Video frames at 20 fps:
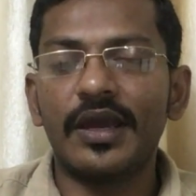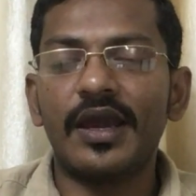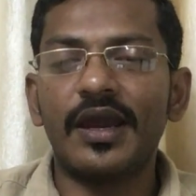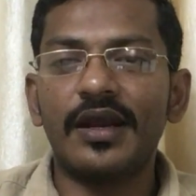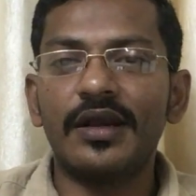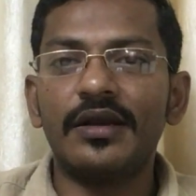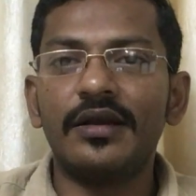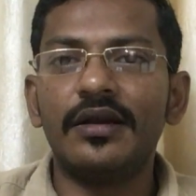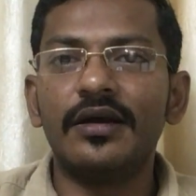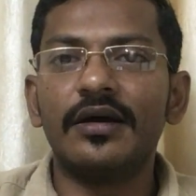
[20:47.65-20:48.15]

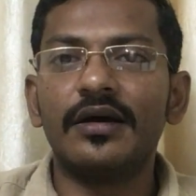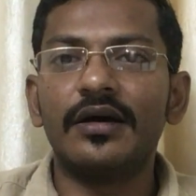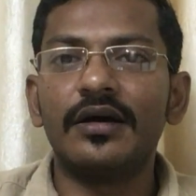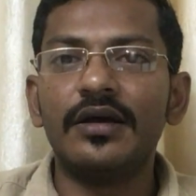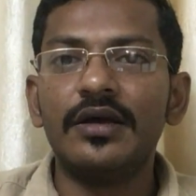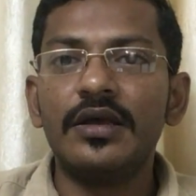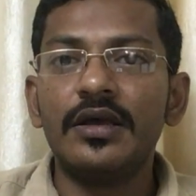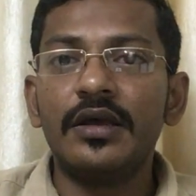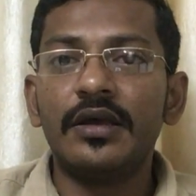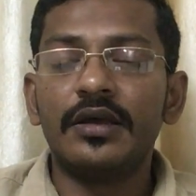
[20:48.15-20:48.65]
And
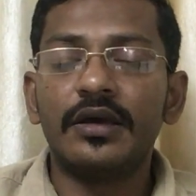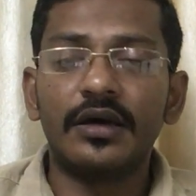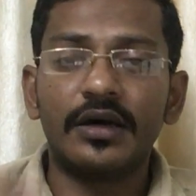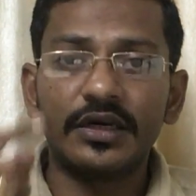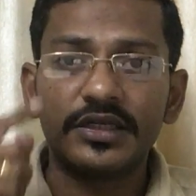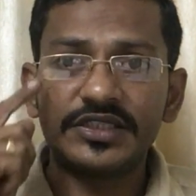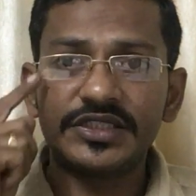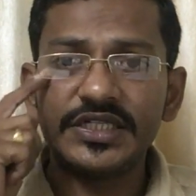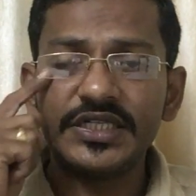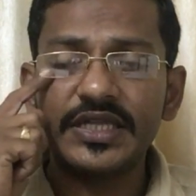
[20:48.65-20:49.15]

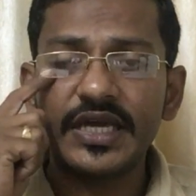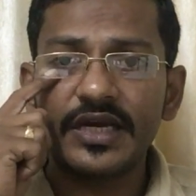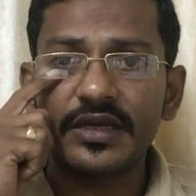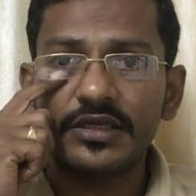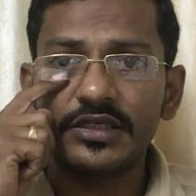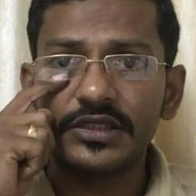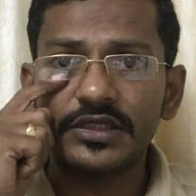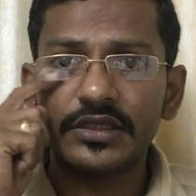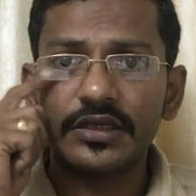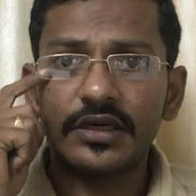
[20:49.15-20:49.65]
see
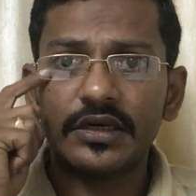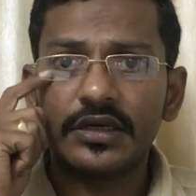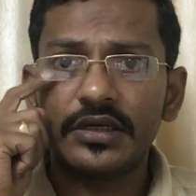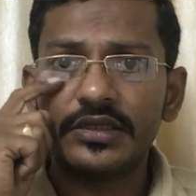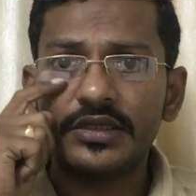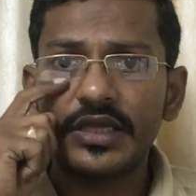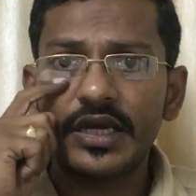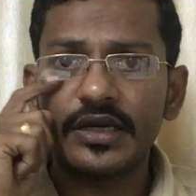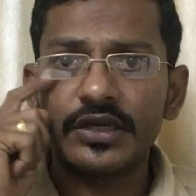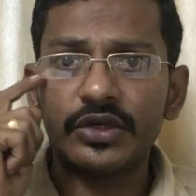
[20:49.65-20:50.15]

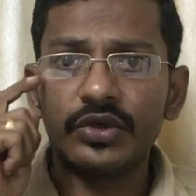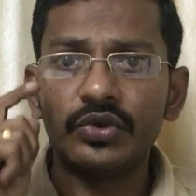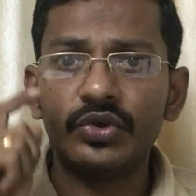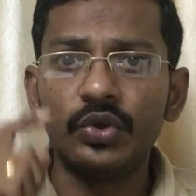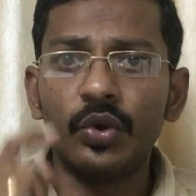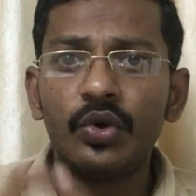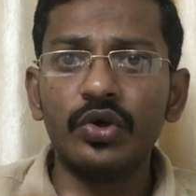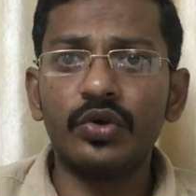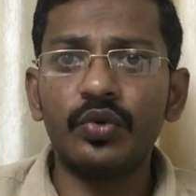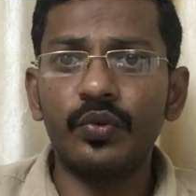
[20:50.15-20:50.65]
that you
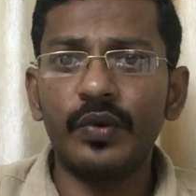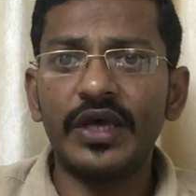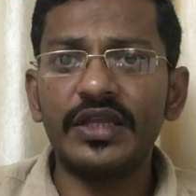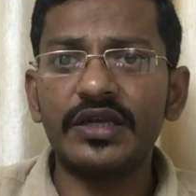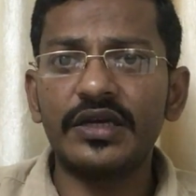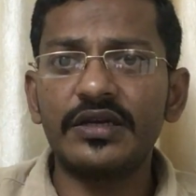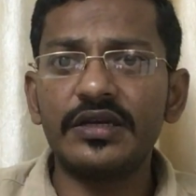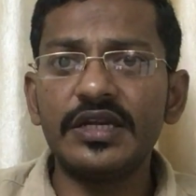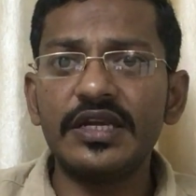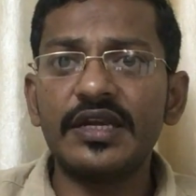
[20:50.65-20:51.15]
don't wear
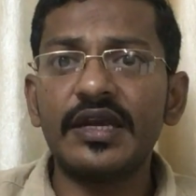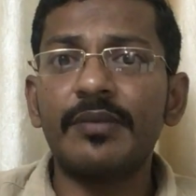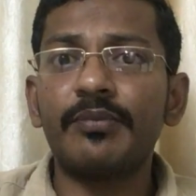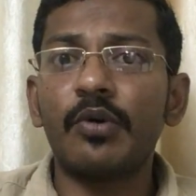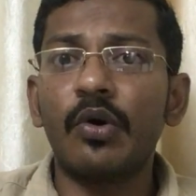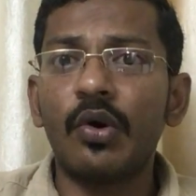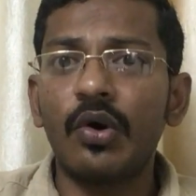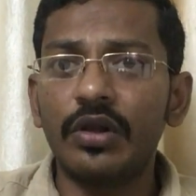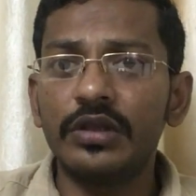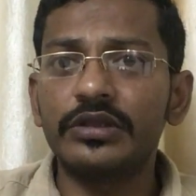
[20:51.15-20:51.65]
that
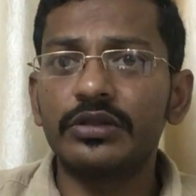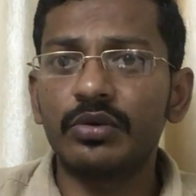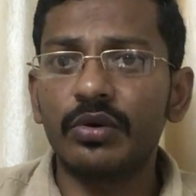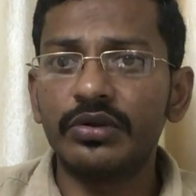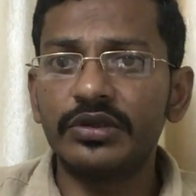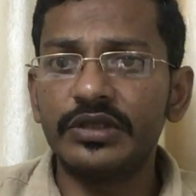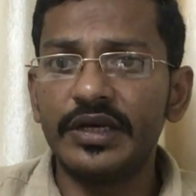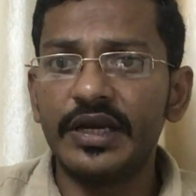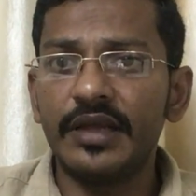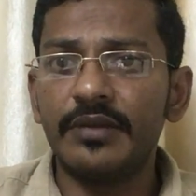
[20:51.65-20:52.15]
kneecap all
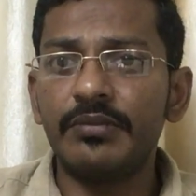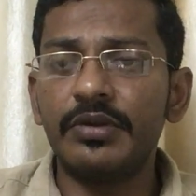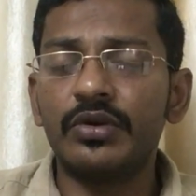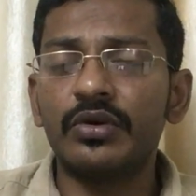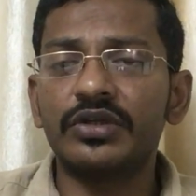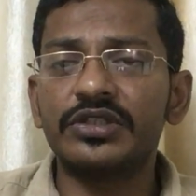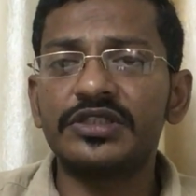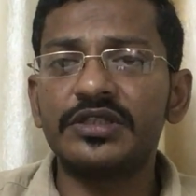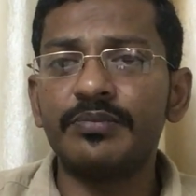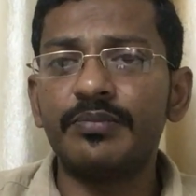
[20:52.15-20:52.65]
throughout the day,
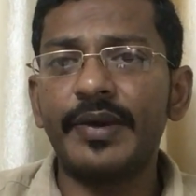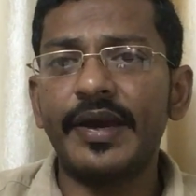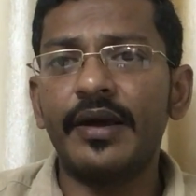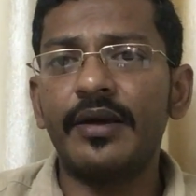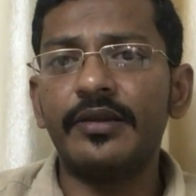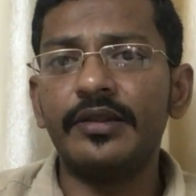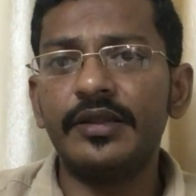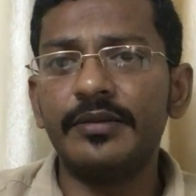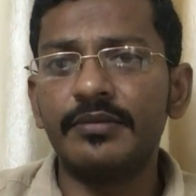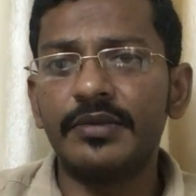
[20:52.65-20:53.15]
because
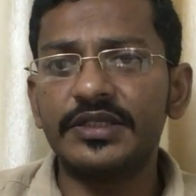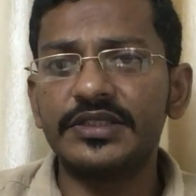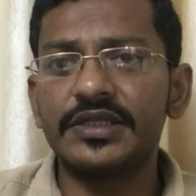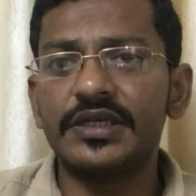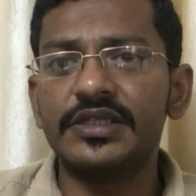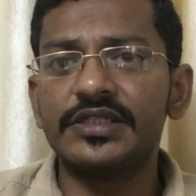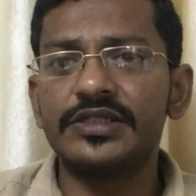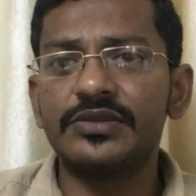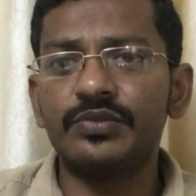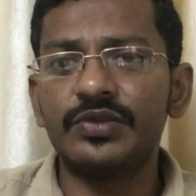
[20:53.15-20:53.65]
the
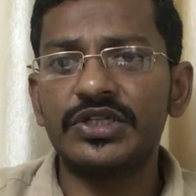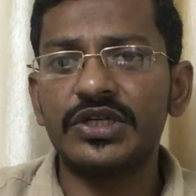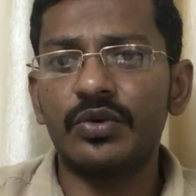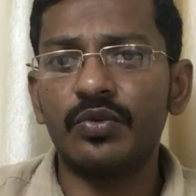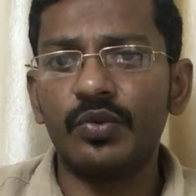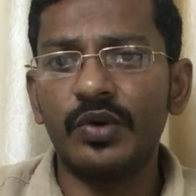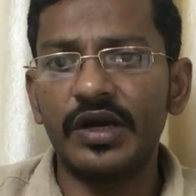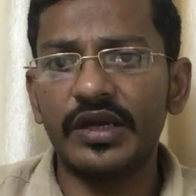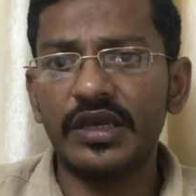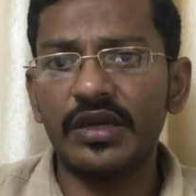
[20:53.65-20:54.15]
muscles which are
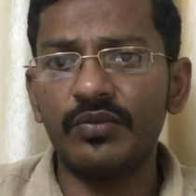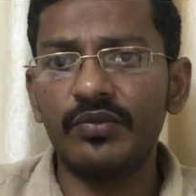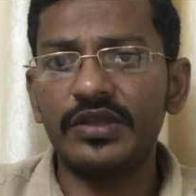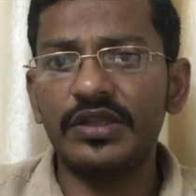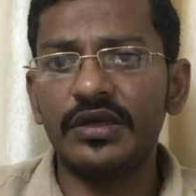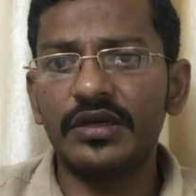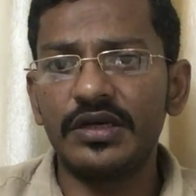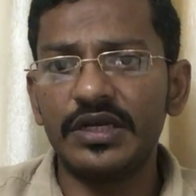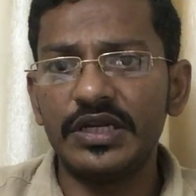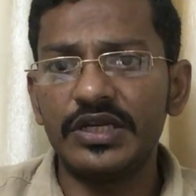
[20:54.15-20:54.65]
working with
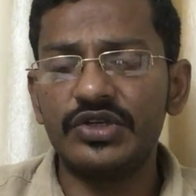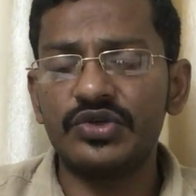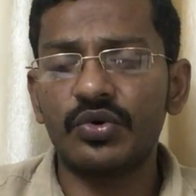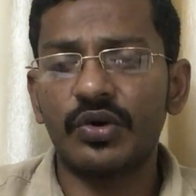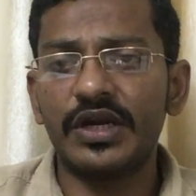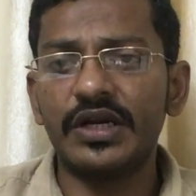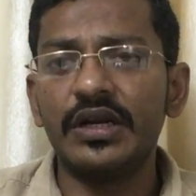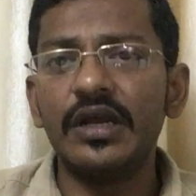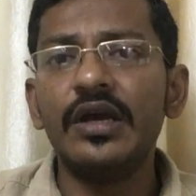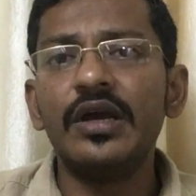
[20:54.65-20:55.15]
the knee
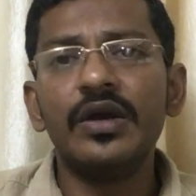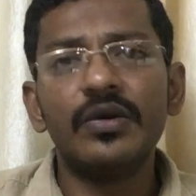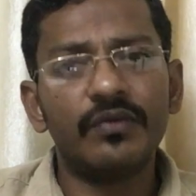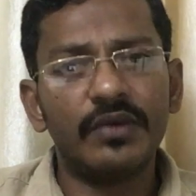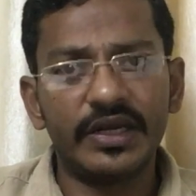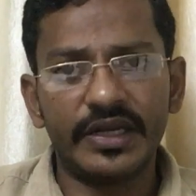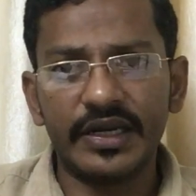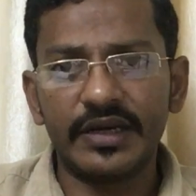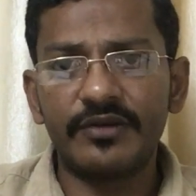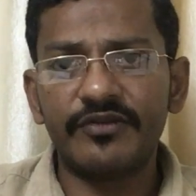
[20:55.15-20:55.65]
joint
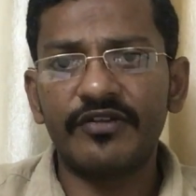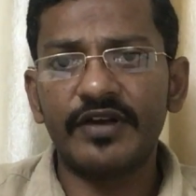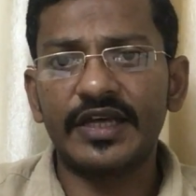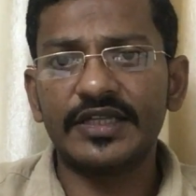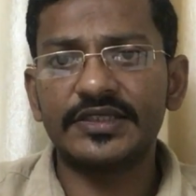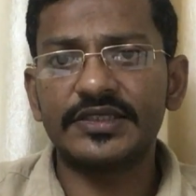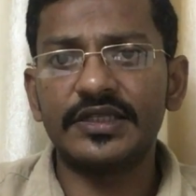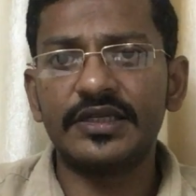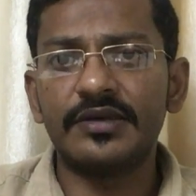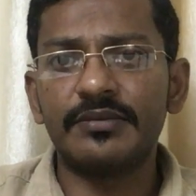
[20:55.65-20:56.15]
will get
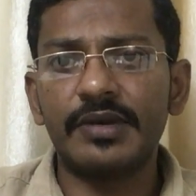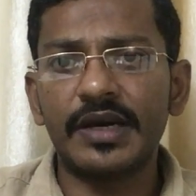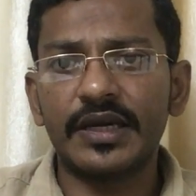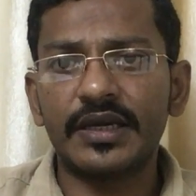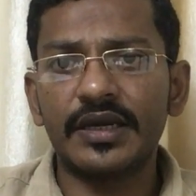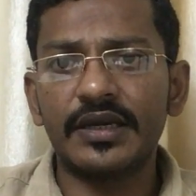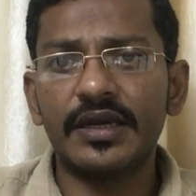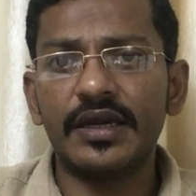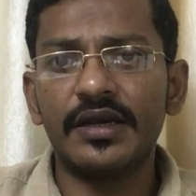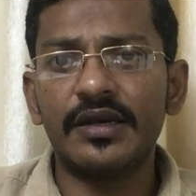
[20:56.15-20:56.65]
flaccid back
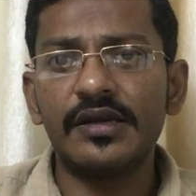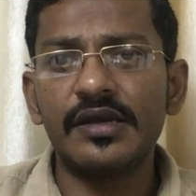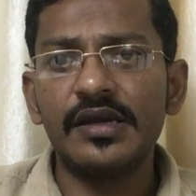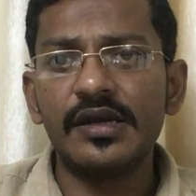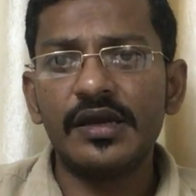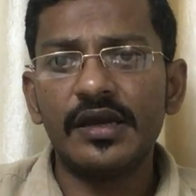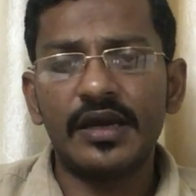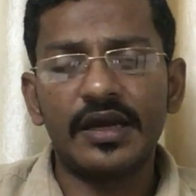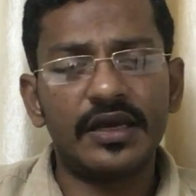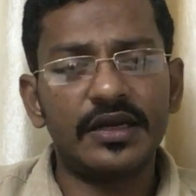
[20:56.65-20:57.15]
again,
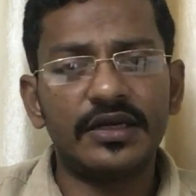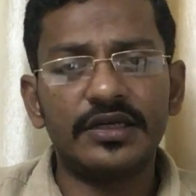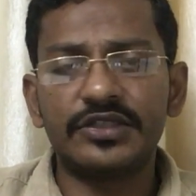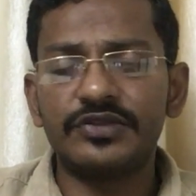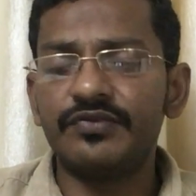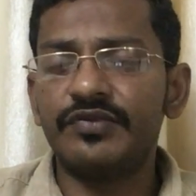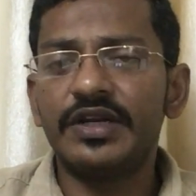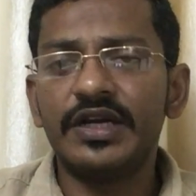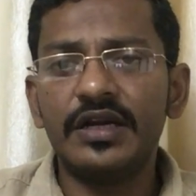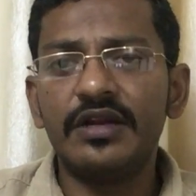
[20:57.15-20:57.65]
and it's
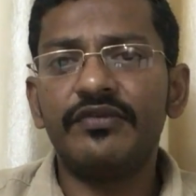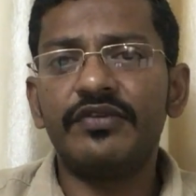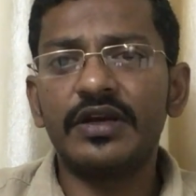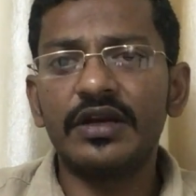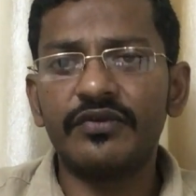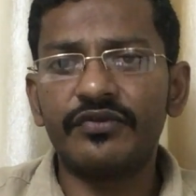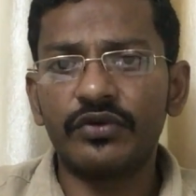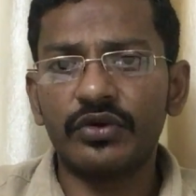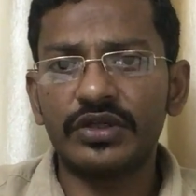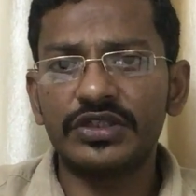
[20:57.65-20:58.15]
very
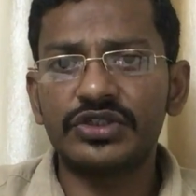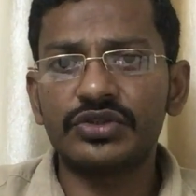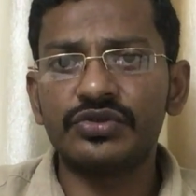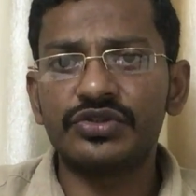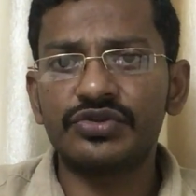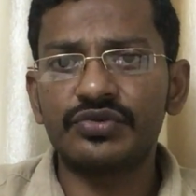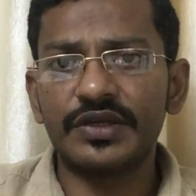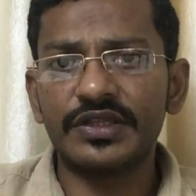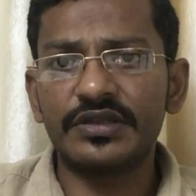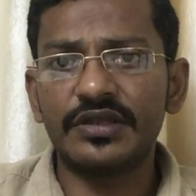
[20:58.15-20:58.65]
difficult for us to
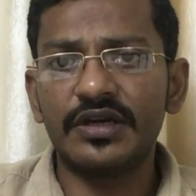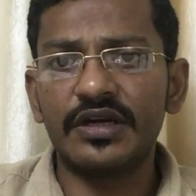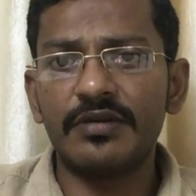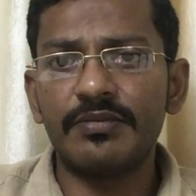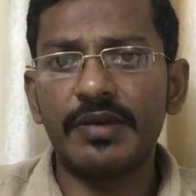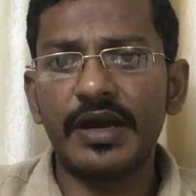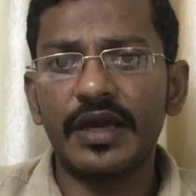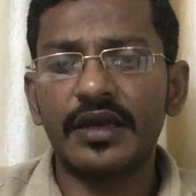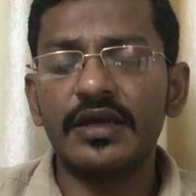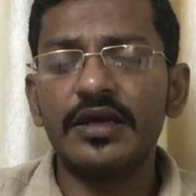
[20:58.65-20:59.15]
strengthen it
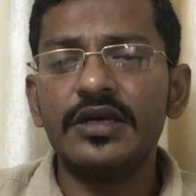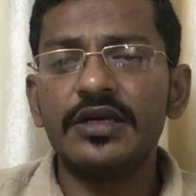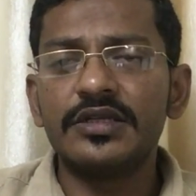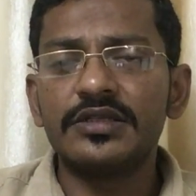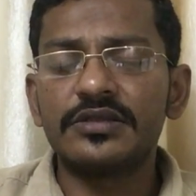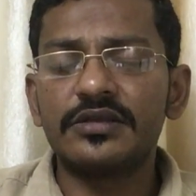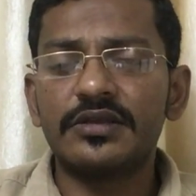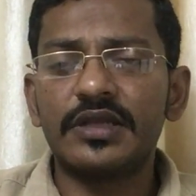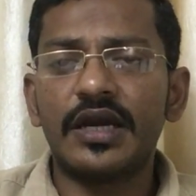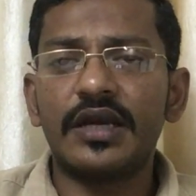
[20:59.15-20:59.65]
back.
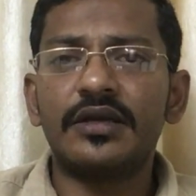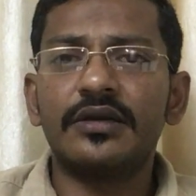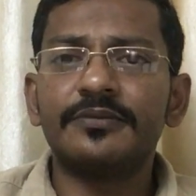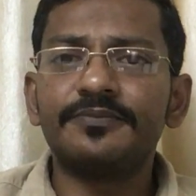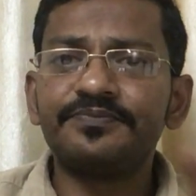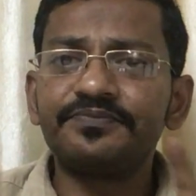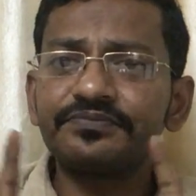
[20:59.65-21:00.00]
So that